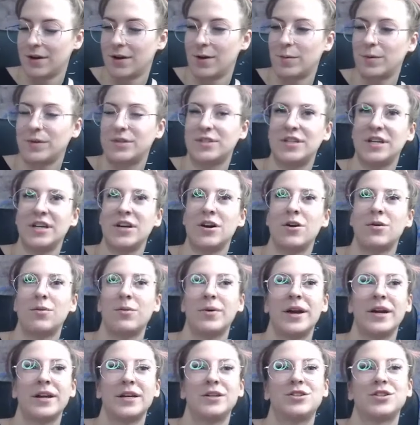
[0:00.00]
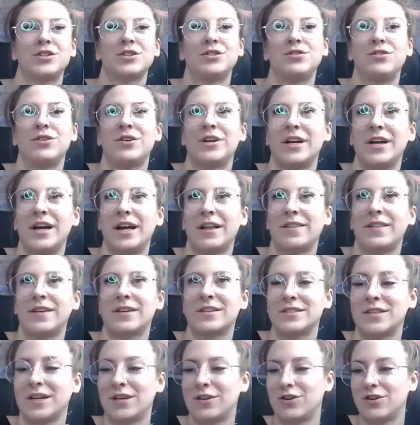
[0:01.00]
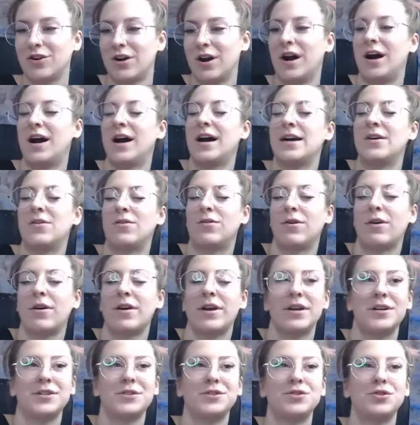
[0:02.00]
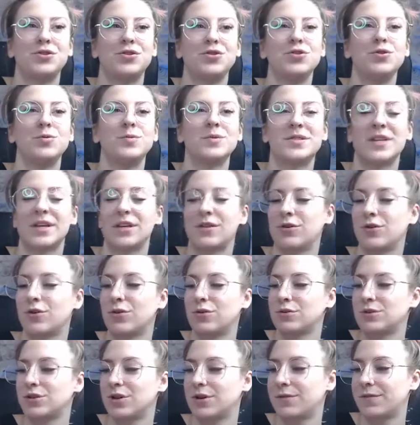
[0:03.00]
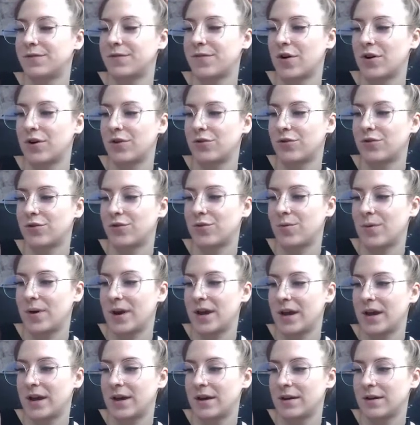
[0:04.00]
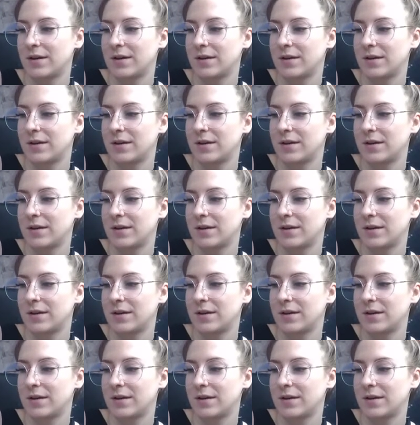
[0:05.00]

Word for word: But see, already just looking at this, like your eye already assumes that those are farther away.